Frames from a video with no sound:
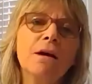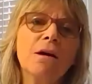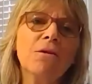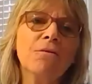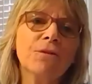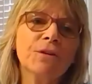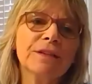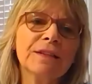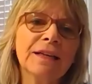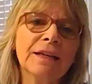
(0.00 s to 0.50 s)

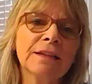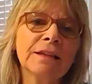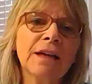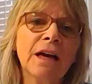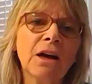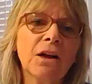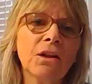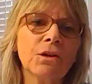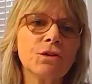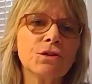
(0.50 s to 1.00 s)
For
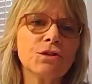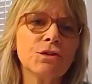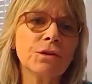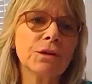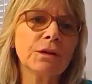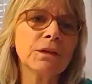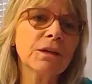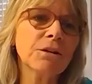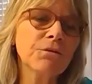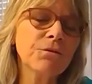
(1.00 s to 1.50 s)
$10, you
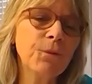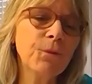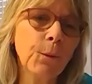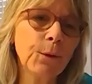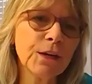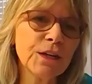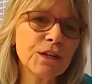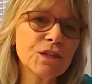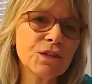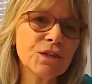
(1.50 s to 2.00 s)
can get
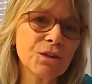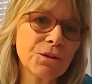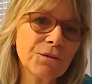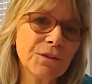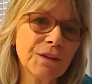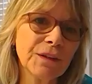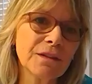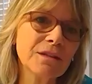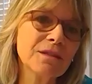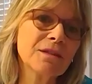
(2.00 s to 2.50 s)
40
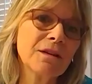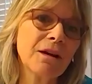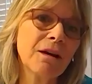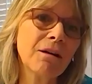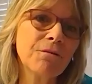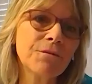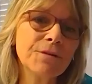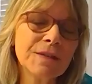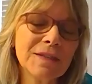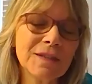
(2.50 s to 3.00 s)
servings
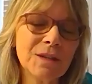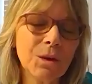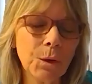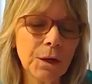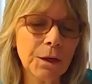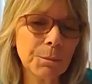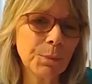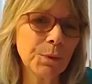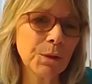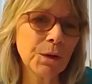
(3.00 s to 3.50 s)
of
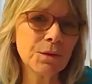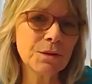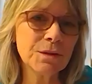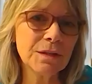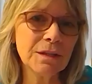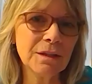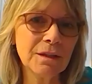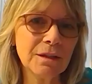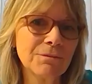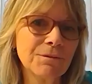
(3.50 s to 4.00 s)
soy
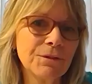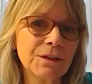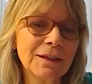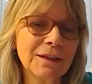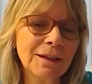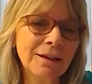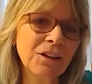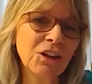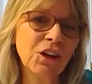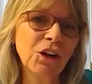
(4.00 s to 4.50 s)
protein for
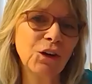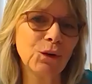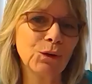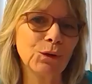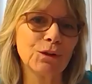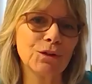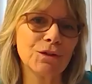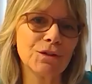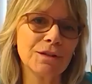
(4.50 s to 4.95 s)
$10,